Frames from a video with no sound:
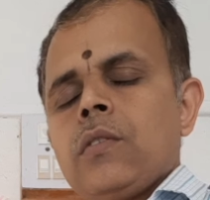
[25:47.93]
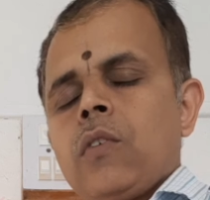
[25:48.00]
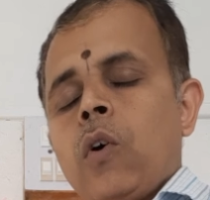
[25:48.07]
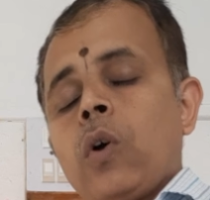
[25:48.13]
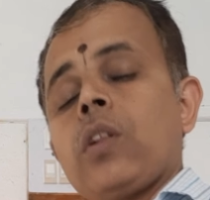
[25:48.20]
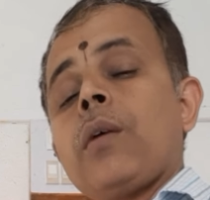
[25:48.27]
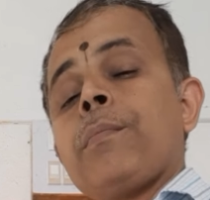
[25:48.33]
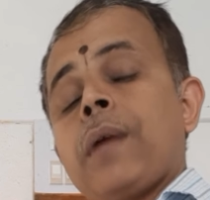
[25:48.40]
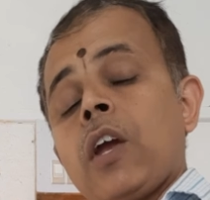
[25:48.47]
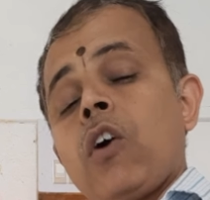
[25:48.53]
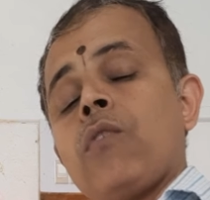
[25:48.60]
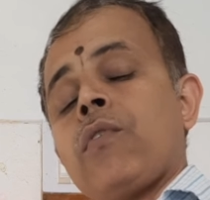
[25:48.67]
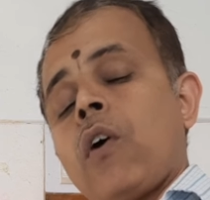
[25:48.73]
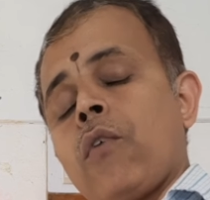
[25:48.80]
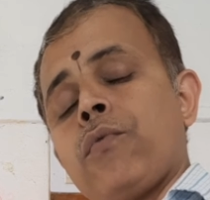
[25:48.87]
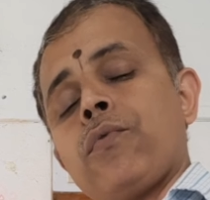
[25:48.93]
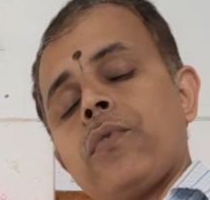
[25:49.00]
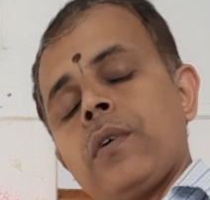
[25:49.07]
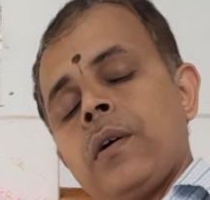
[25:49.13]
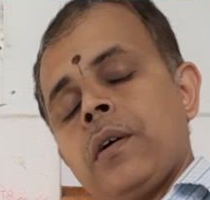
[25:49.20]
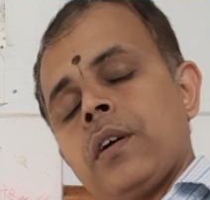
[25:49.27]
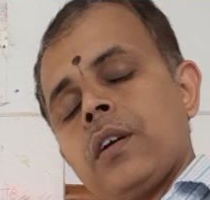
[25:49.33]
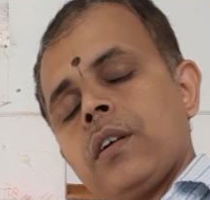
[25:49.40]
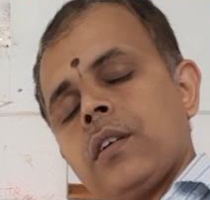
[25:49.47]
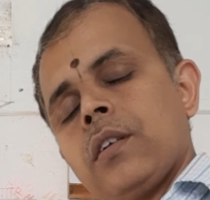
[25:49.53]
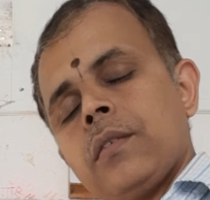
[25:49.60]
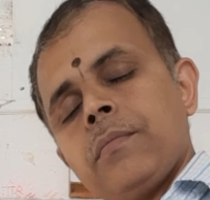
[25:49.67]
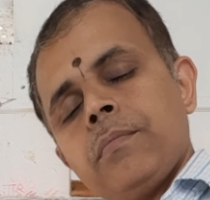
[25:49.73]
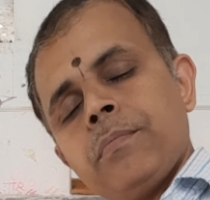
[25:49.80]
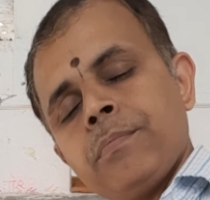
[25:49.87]
on the behalf of
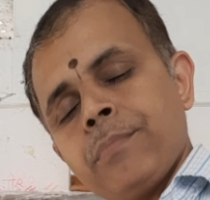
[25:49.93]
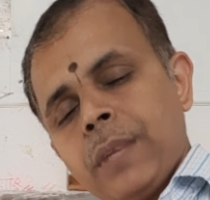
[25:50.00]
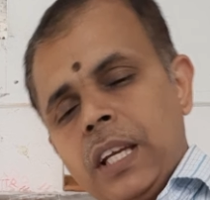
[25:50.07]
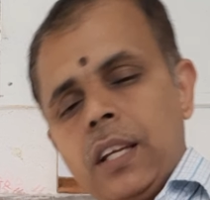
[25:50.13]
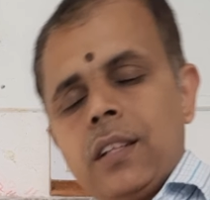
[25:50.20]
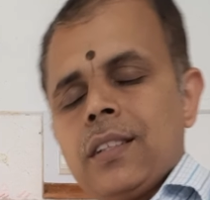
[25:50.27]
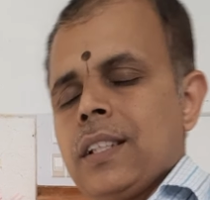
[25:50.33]
me,